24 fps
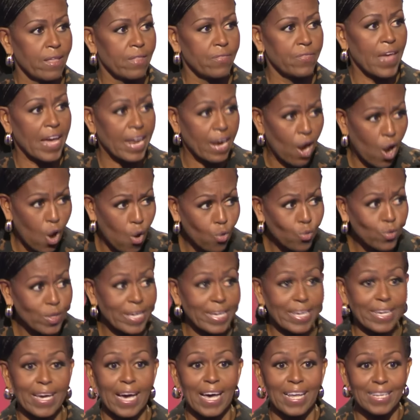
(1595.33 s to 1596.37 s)
that
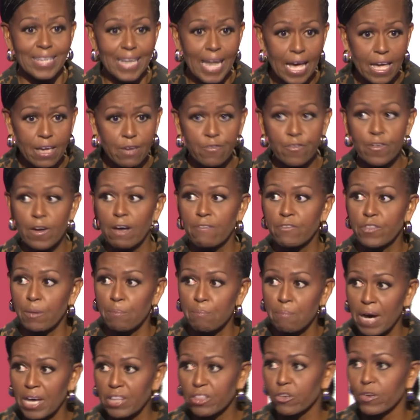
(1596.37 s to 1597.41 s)
only a life of the
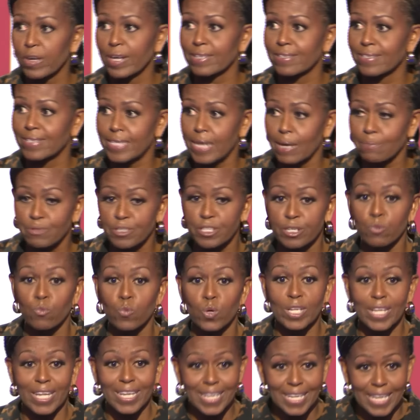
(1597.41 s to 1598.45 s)
mother exception
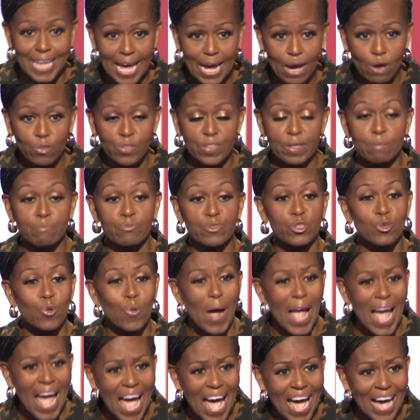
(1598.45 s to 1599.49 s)
will allow them to
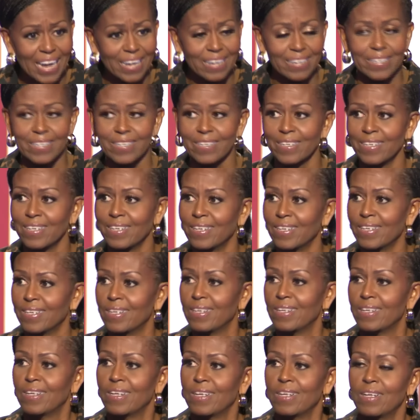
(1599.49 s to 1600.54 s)
act.
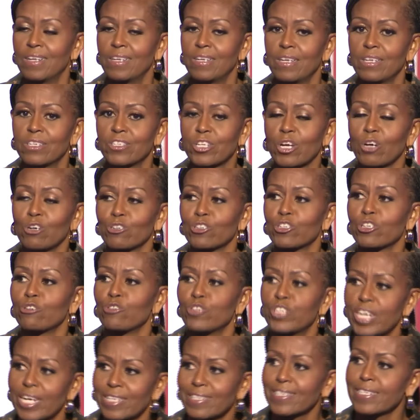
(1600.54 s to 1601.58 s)
So, so
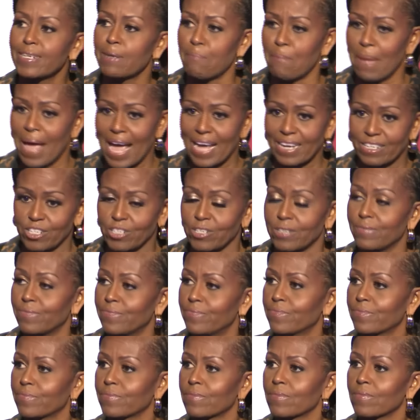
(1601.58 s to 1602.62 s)
just
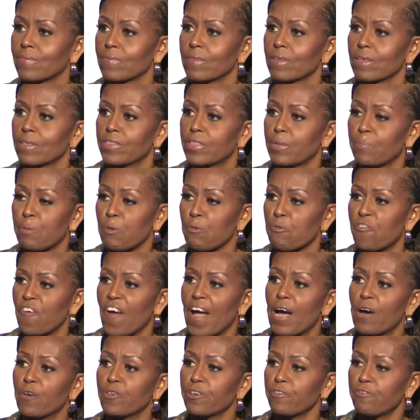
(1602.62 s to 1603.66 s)
imagine the
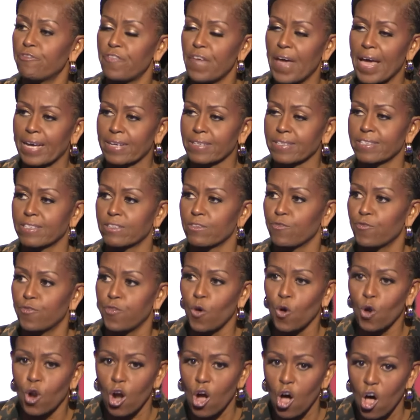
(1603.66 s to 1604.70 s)
profound effects
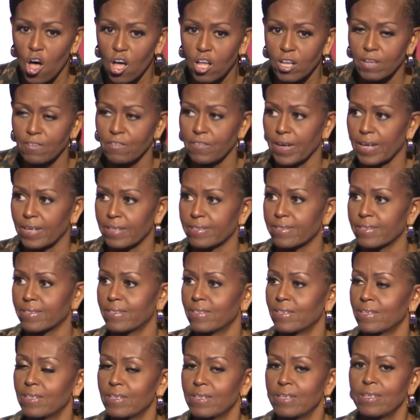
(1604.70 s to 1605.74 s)
for all of us
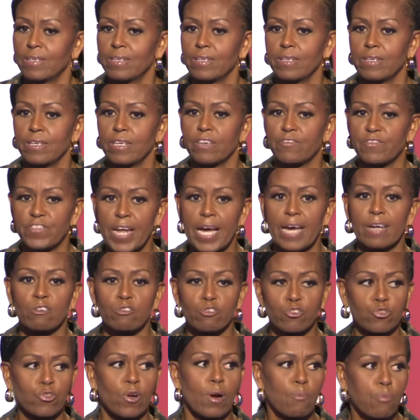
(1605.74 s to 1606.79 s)
if
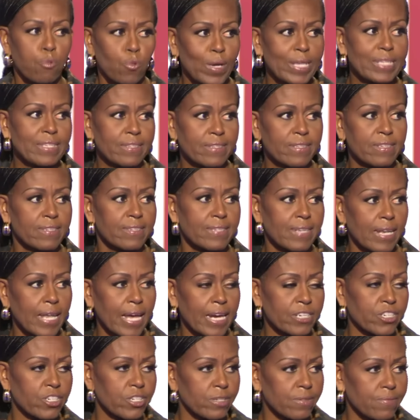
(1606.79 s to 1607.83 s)
Donald Trump wins this
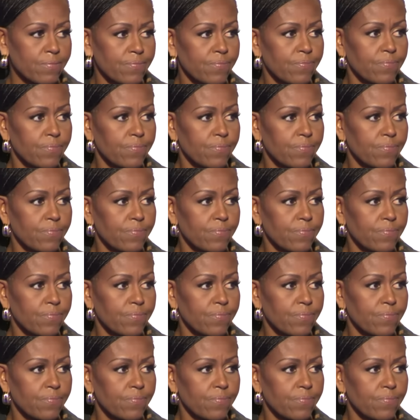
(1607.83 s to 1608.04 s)
election.